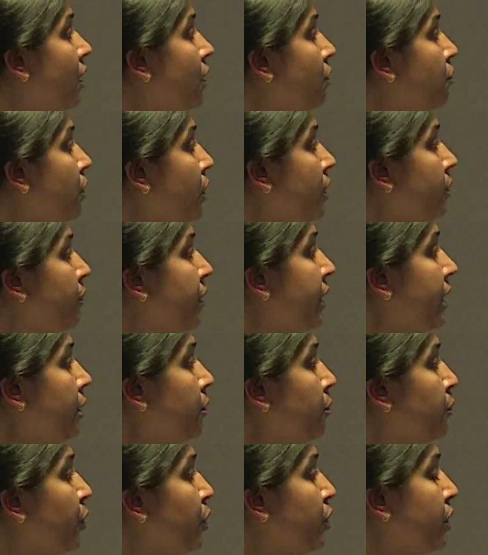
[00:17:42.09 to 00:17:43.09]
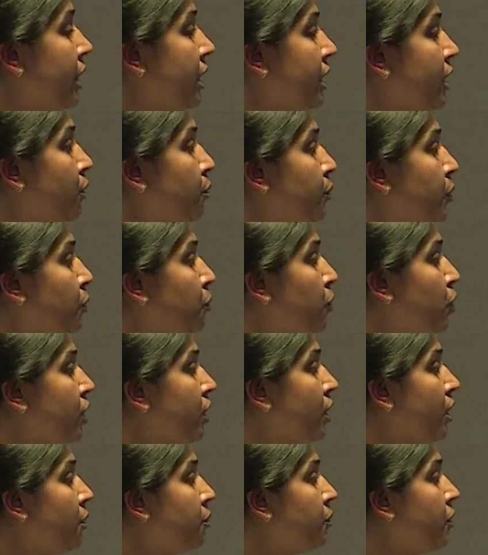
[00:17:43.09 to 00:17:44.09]
would be putative
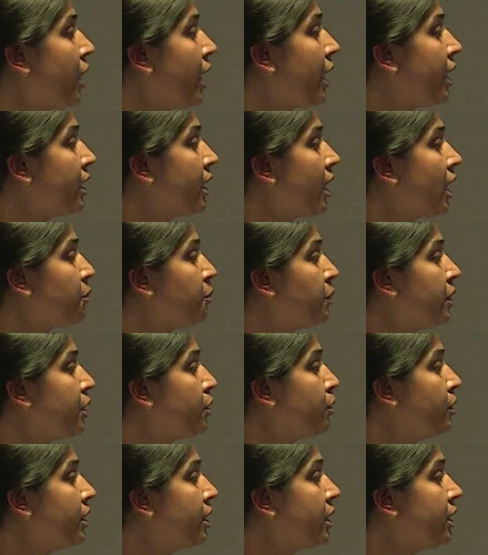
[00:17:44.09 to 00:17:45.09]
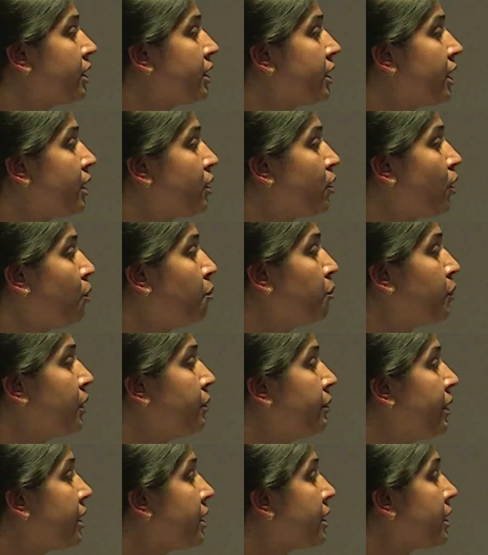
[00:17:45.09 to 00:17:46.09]
promoter of the RDRP to initiate
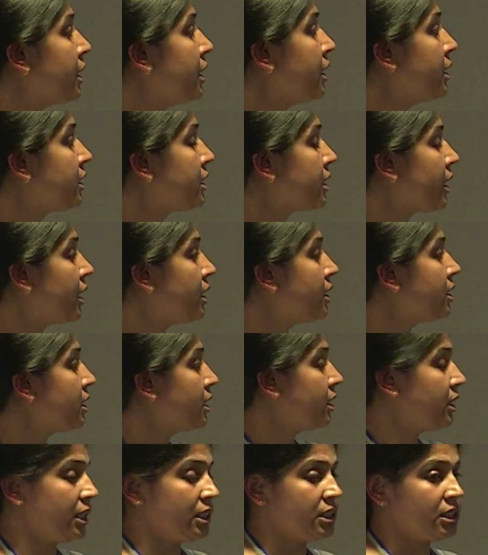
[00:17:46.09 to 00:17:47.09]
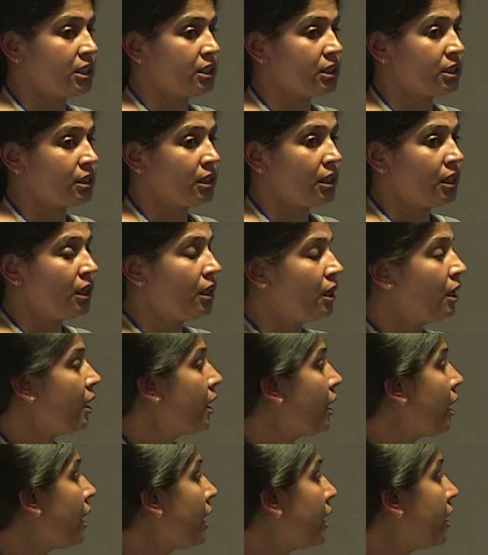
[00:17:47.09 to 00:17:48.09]
complementary strand synthesis.
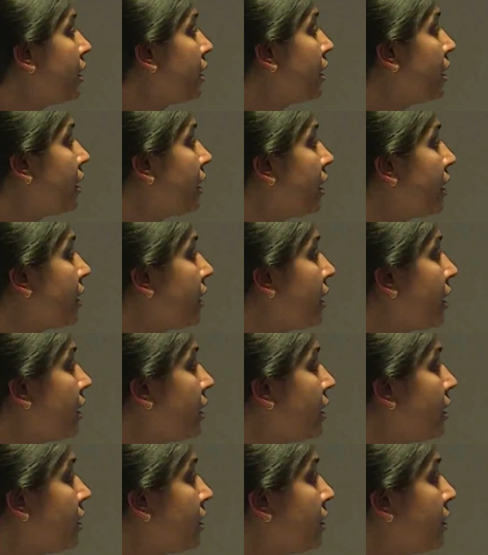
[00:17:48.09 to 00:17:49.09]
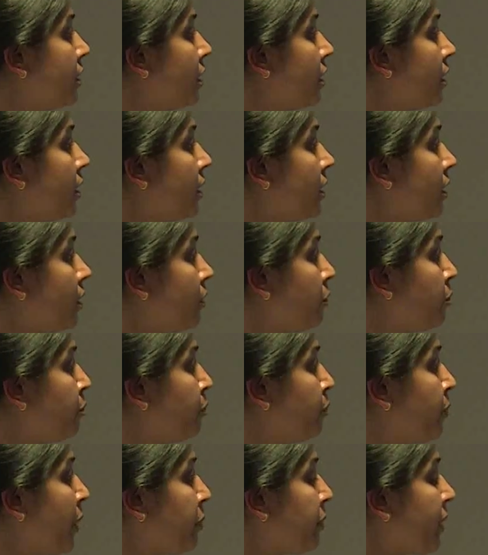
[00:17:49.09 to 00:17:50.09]
And here the
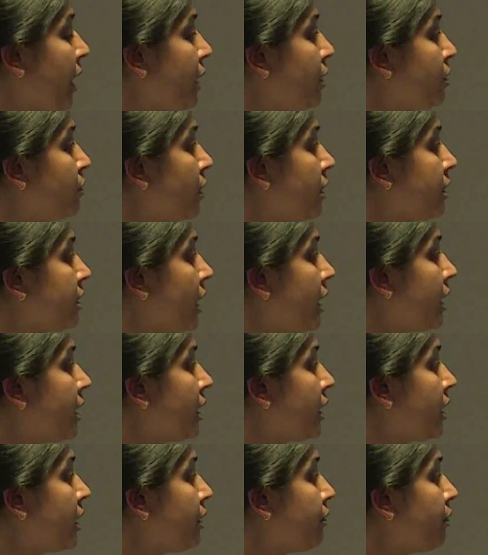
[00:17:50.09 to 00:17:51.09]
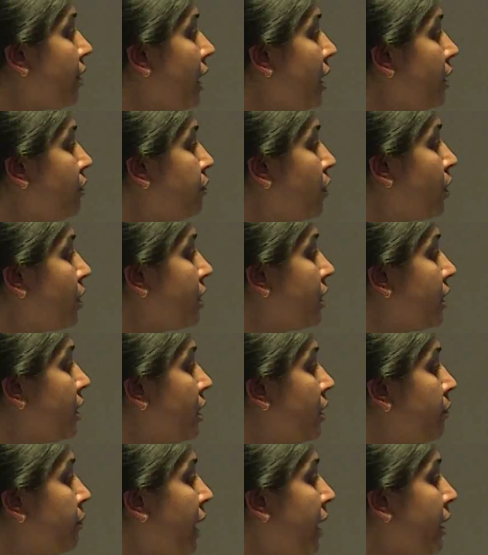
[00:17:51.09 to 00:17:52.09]
peptide was identified for
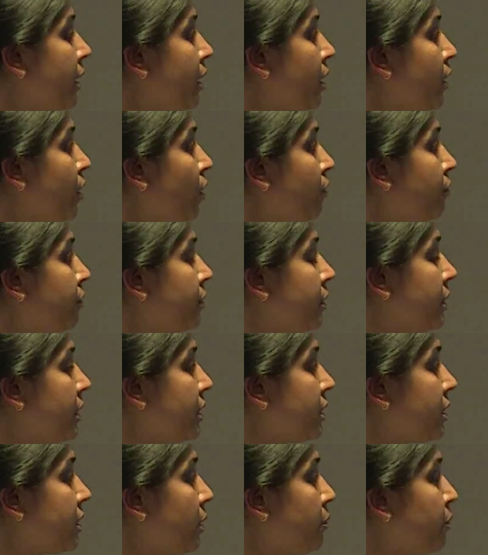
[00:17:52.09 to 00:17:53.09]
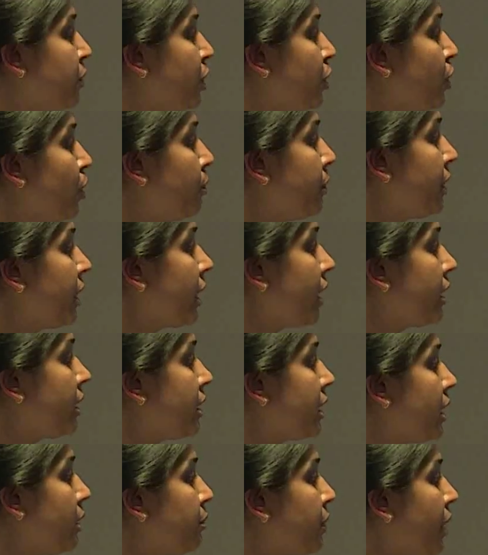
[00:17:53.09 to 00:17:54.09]
the binding of this subgenomic and
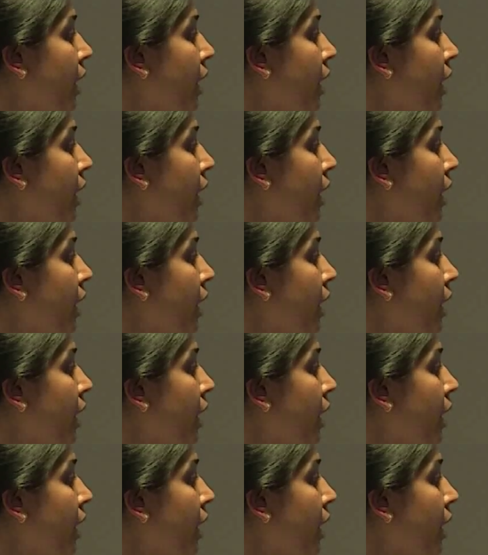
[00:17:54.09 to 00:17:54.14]
3'